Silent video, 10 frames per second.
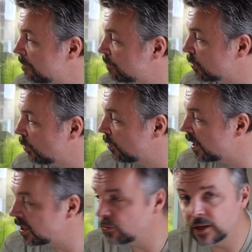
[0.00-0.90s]
So
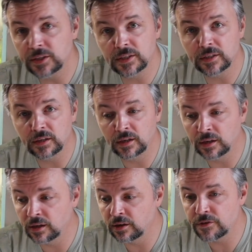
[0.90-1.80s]
anyways,
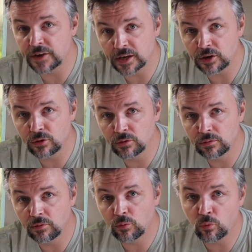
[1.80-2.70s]
thank you.
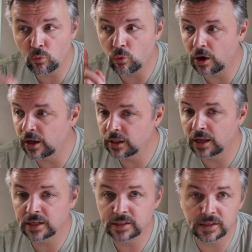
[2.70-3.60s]
One
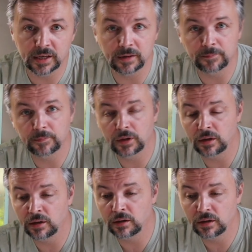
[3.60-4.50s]
last thing,
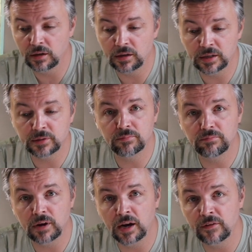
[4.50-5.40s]
as
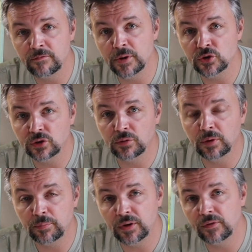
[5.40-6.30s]
I've mentioned in
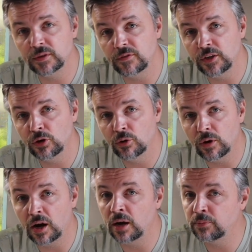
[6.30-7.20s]
my previous video,
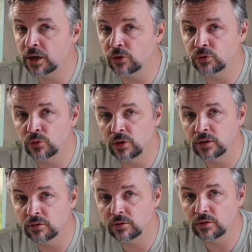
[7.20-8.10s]
I'm now
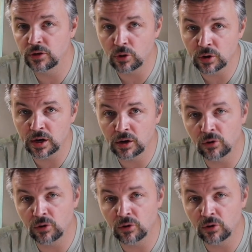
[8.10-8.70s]
doing yoga